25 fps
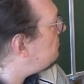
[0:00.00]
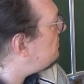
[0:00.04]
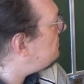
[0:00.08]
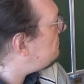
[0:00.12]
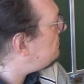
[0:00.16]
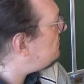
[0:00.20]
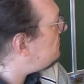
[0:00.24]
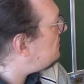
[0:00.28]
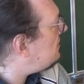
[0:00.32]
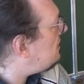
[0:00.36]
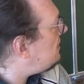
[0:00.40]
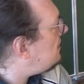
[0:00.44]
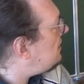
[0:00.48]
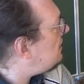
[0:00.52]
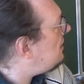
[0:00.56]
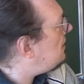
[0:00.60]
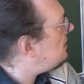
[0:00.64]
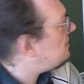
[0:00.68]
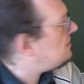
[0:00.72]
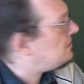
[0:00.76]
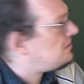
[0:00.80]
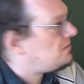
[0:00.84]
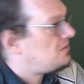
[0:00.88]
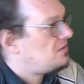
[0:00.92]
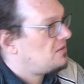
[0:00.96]
with
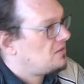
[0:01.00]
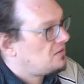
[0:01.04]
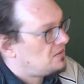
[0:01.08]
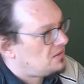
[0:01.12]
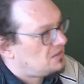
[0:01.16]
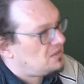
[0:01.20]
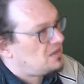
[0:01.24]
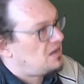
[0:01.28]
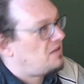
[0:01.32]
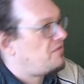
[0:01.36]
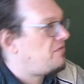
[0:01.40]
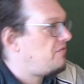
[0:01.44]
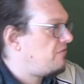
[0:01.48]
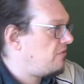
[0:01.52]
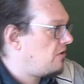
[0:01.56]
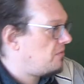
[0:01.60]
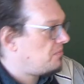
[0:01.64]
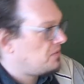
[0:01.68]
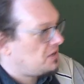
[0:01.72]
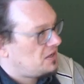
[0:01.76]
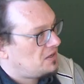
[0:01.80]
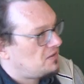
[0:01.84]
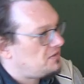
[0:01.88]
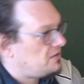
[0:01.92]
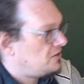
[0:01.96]
that stuff
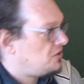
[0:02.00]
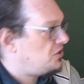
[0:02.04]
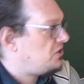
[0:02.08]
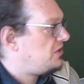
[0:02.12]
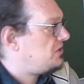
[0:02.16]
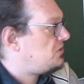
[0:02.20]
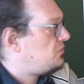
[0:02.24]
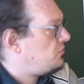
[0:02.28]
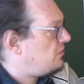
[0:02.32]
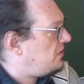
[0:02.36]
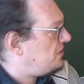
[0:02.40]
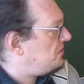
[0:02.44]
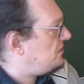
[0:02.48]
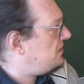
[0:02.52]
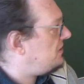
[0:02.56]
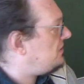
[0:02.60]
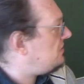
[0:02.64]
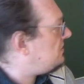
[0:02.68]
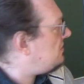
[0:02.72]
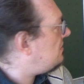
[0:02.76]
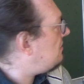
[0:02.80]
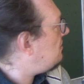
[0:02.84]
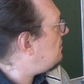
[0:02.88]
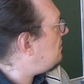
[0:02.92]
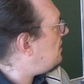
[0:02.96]
from Git and just run that.
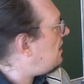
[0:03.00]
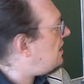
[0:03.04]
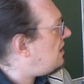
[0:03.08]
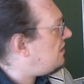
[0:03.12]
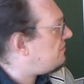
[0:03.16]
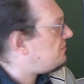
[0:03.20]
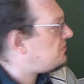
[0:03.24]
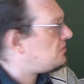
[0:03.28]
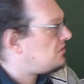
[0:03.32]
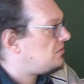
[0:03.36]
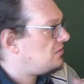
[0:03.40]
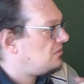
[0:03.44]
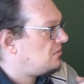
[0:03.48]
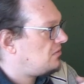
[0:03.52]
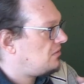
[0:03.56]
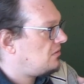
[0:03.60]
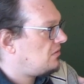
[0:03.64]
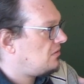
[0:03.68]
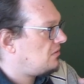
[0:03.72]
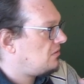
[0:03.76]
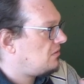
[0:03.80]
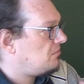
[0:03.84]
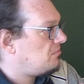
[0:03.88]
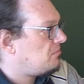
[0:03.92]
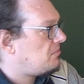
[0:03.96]
So I have
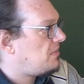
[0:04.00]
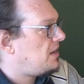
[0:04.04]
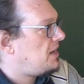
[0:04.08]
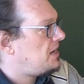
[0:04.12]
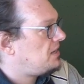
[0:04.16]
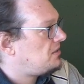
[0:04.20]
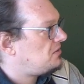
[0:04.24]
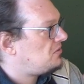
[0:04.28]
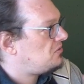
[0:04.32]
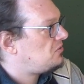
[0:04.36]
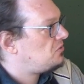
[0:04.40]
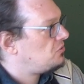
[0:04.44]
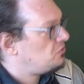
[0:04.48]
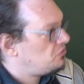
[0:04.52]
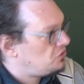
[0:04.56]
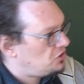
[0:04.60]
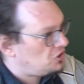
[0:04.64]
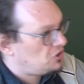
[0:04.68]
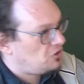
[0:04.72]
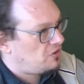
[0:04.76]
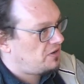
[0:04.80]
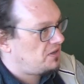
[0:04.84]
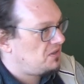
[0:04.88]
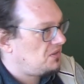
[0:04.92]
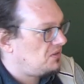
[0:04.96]
made two
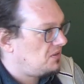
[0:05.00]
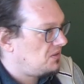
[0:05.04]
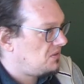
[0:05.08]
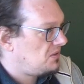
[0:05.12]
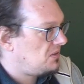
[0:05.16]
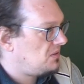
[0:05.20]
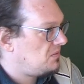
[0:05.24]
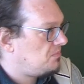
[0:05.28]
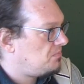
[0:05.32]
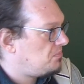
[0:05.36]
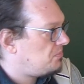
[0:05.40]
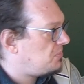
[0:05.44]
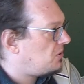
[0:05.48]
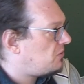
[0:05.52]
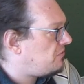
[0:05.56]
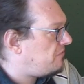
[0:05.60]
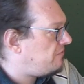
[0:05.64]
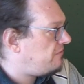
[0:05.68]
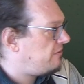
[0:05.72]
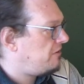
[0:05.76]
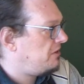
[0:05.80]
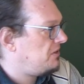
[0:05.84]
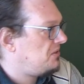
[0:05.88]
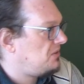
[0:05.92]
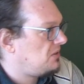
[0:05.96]
choices, both
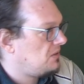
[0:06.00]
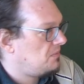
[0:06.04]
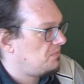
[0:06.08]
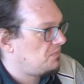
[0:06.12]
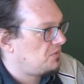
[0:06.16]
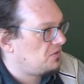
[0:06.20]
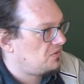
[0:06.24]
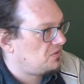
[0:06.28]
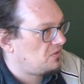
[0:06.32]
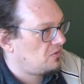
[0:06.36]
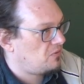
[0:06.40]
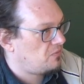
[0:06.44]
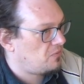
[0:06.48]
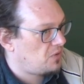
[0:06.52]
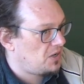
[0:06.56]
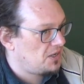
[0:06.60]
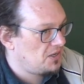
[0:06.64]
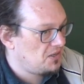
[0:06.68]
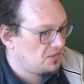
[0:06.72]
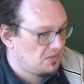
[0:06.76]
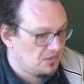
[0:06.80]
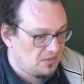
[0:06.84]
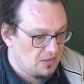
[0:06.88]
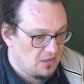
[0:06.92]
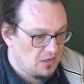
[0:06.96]
very hmm. simple. So one
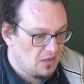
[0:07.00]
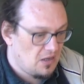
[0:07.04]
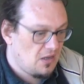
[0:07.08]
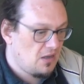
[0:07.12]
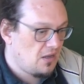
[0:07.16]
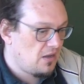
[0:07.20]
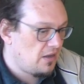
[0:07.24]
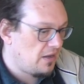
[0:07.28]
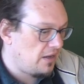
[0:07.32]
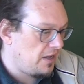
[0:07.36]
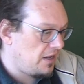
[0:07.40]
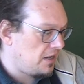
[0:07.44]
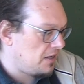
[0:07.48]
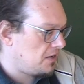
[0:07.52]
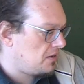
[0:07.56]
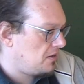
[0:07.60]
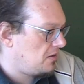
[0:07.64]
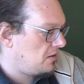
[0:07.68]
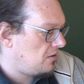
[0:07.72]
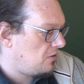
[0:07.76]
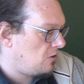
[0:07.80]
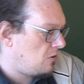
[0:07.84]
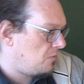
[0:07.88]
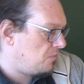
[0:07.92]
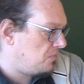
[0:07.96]
is
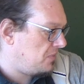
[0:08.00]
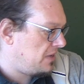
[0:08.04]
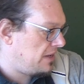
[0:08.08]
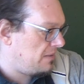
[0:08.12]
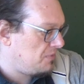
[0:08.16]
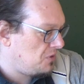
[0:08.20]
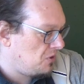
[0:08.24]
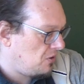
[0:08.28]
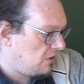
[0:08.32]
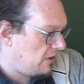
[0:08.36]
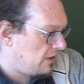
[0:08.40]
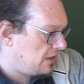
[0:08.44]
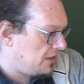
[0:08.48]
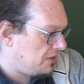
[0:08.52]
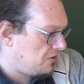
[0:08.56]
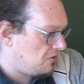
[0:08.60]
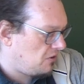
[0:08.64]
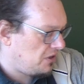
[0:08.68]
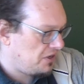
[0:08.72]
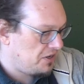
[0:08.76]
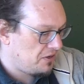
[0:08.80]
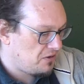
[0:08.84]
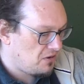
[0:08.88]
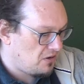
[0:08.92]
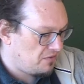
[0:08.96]
in OpenNebula and
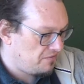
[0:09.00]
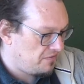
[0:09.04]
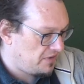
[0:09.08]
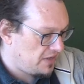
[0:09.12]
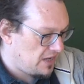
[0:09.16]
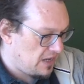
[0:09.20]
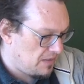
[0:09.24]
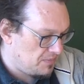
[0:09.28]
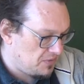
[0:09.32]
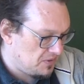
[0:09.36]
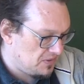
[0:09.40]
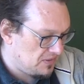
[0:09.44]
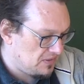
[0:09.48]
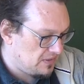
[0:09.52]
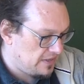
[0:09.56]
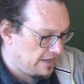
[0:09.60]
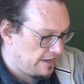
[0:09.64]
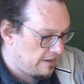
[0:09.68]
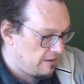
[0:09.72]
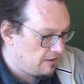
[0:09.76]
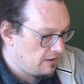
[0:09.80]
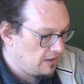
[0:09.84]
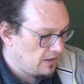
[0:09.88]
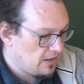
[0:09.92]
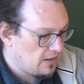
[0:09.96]
all the config happens
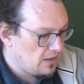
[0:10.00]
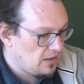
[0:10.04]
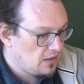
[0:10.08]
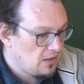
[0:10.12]
there.